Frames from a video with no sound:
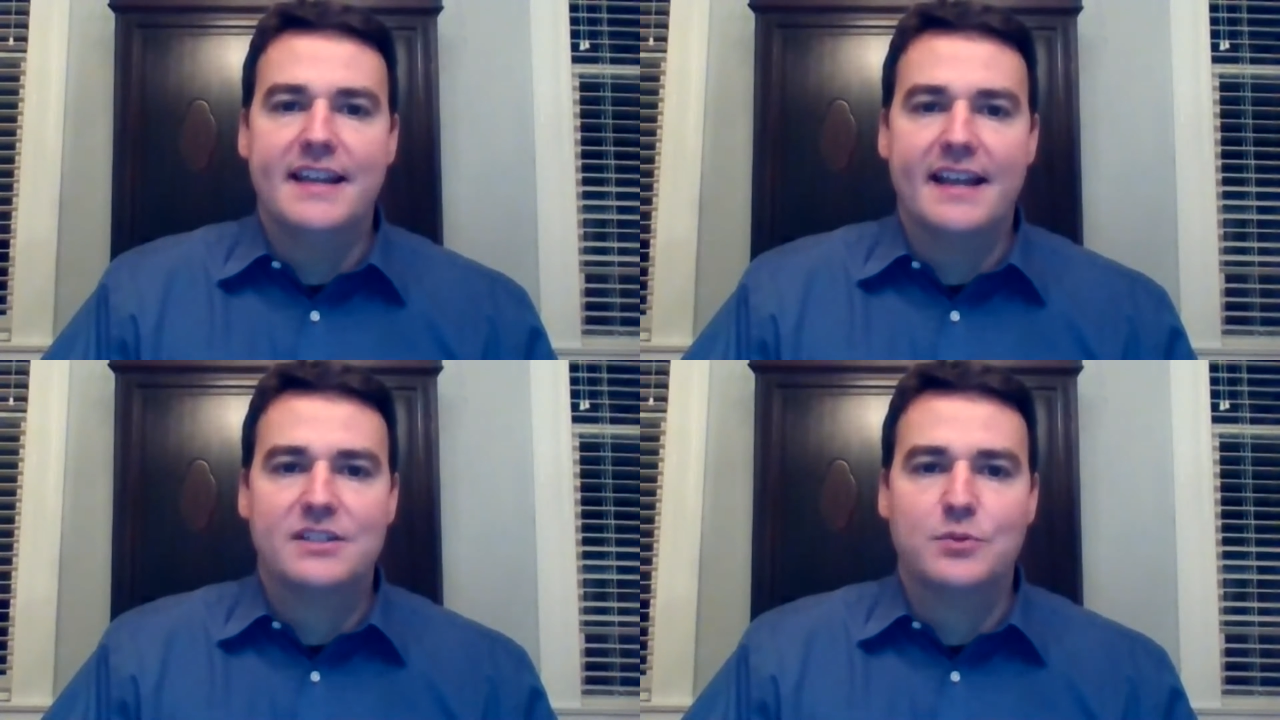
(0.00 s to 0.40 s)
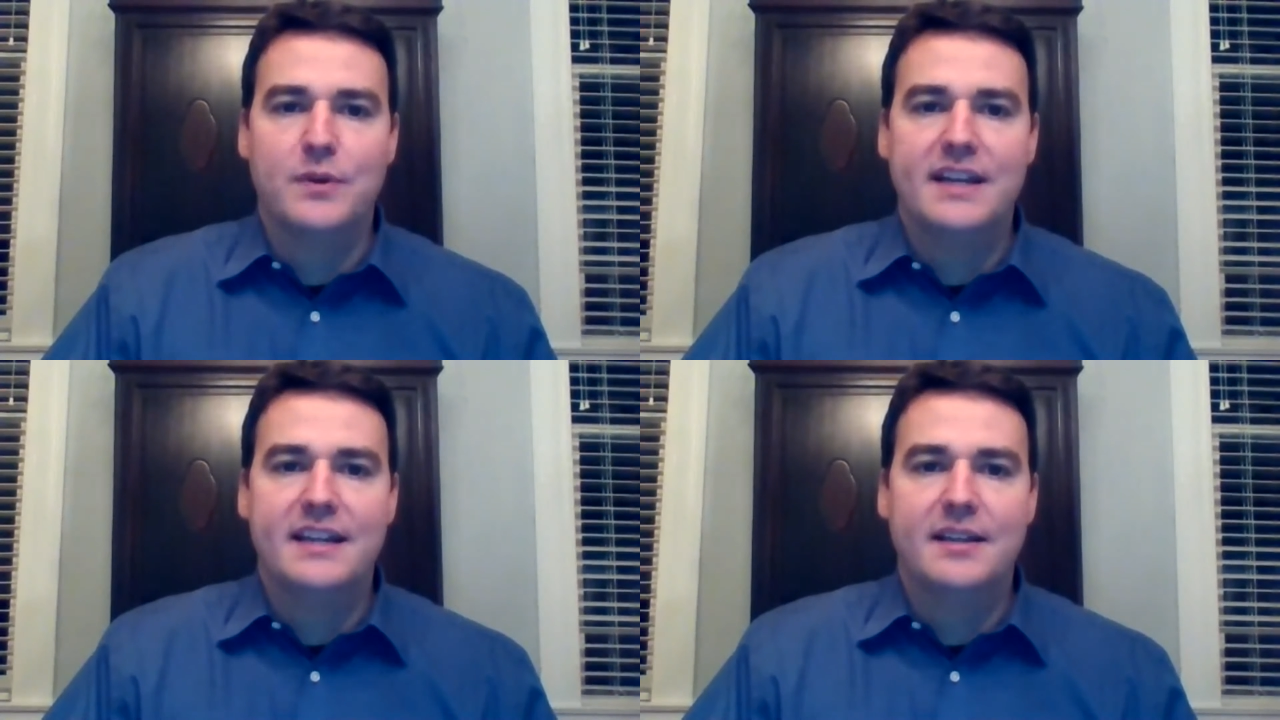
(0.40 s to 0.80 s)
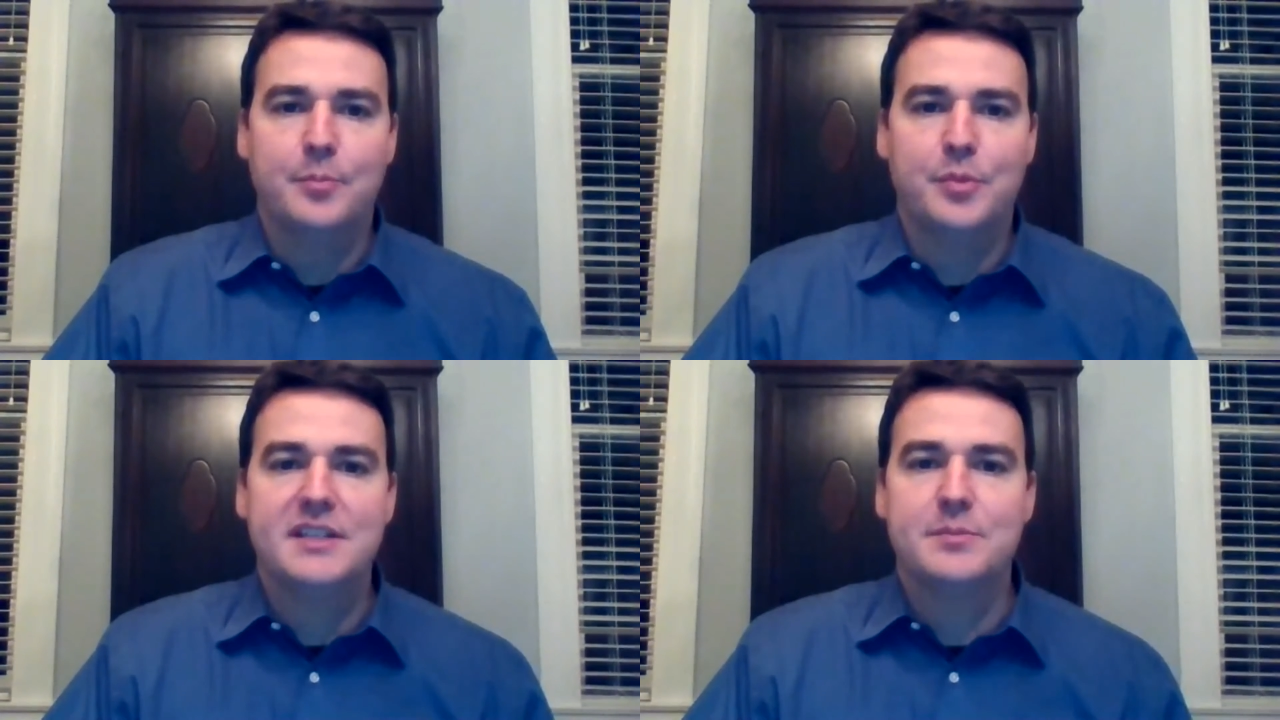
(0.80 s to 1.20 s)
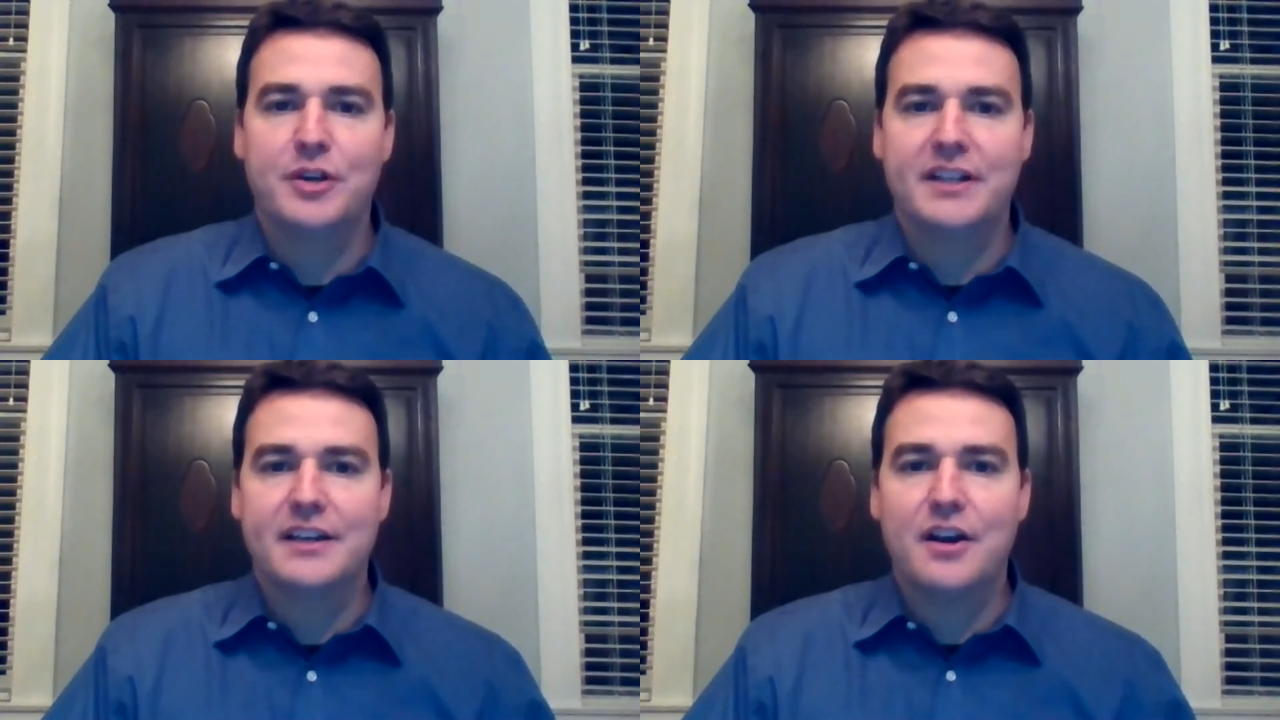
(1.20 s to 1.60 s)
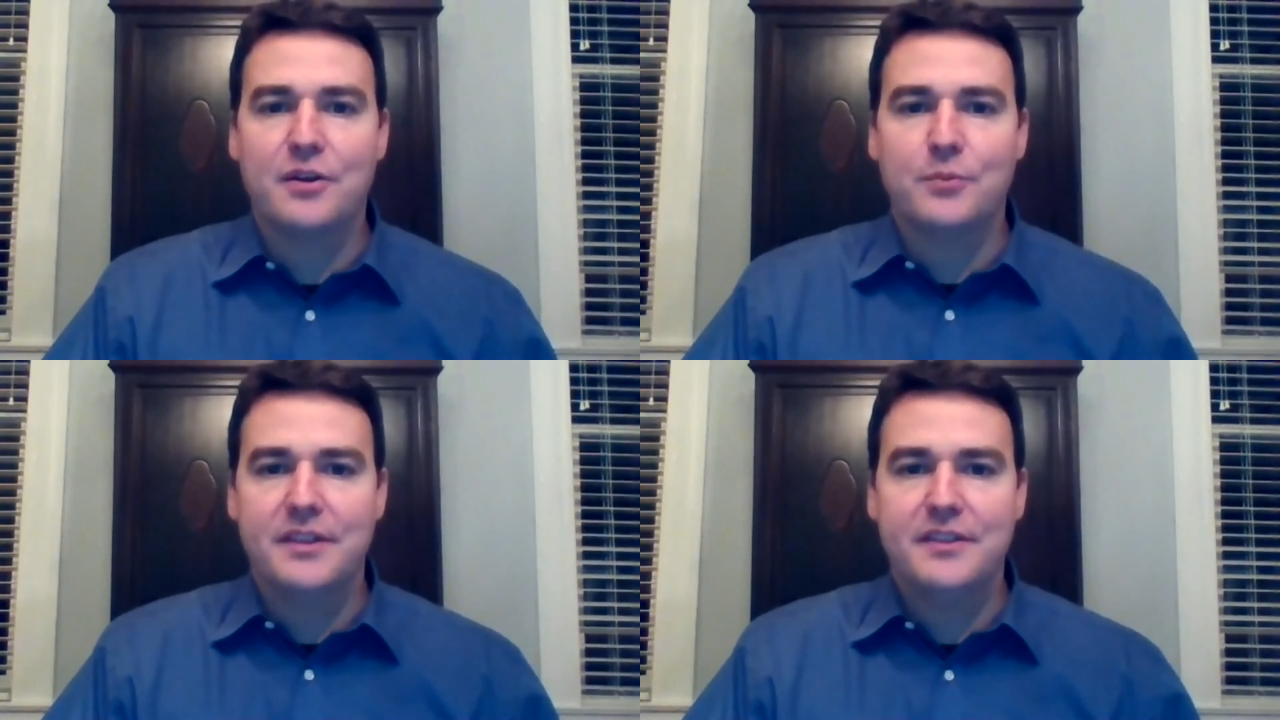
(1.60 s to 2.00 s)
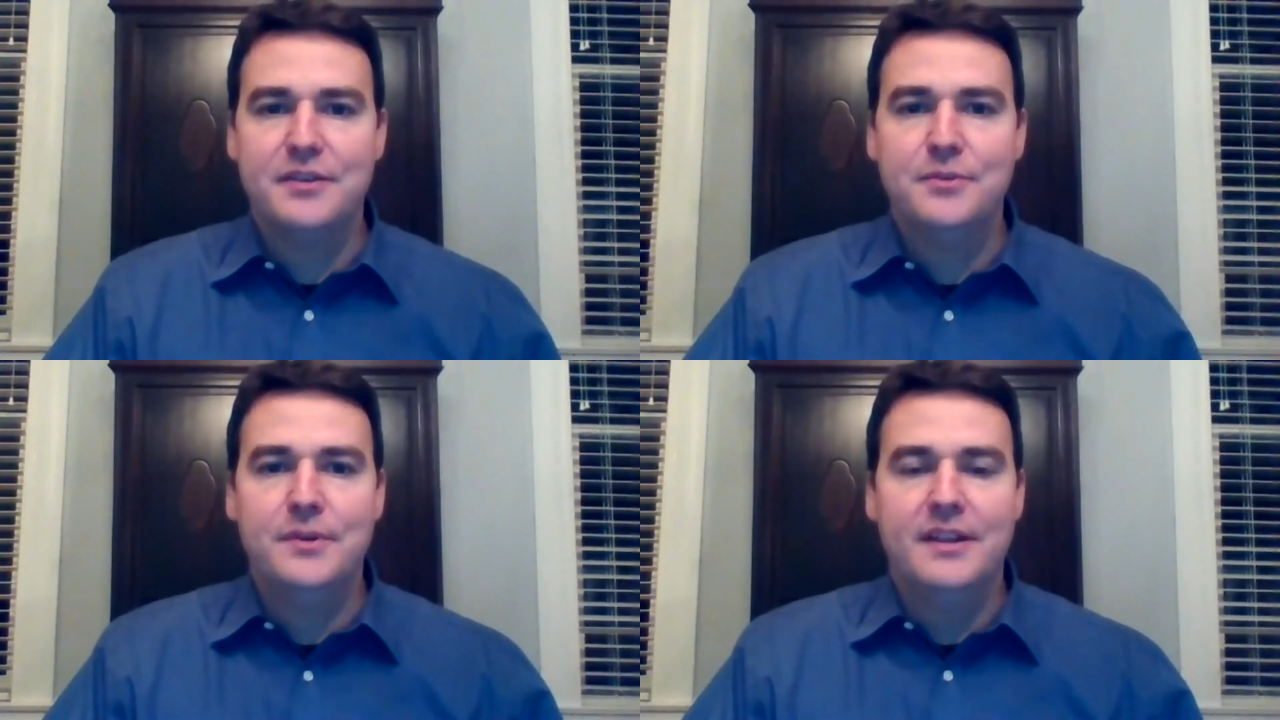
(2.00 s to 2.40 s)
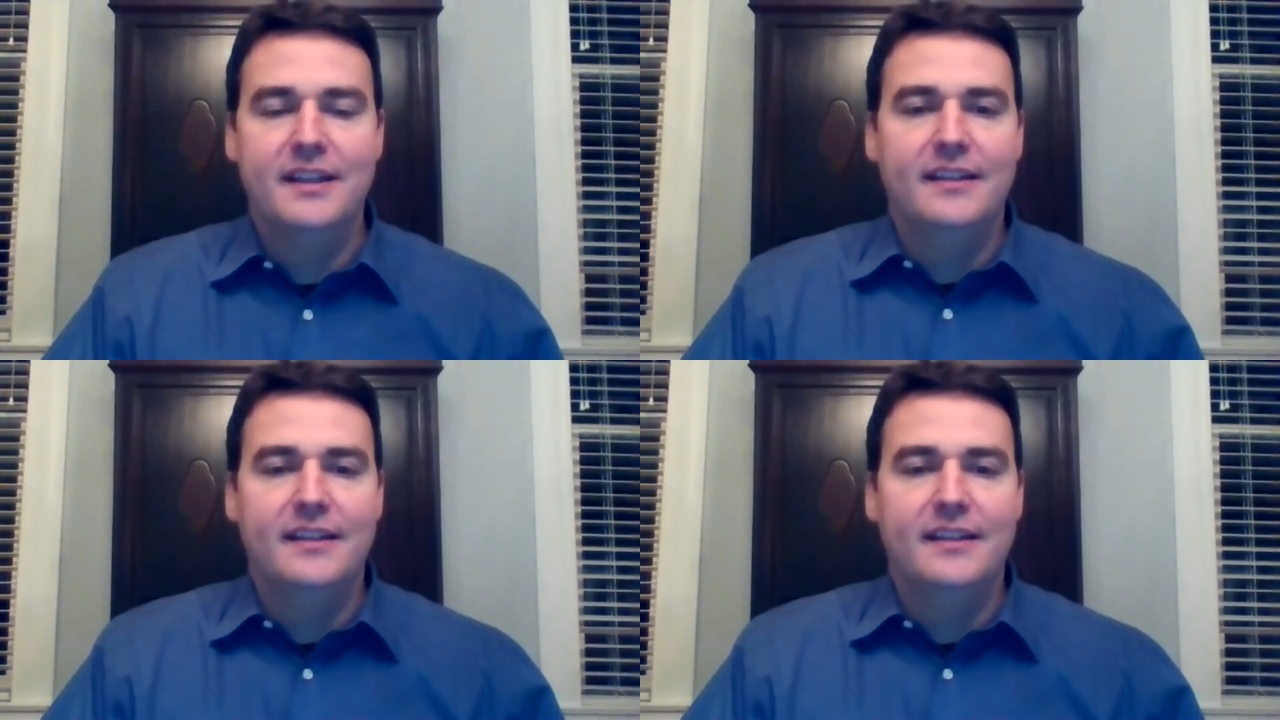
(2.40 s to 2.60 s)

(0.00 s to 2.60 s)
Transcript: next week, please bring the card with you.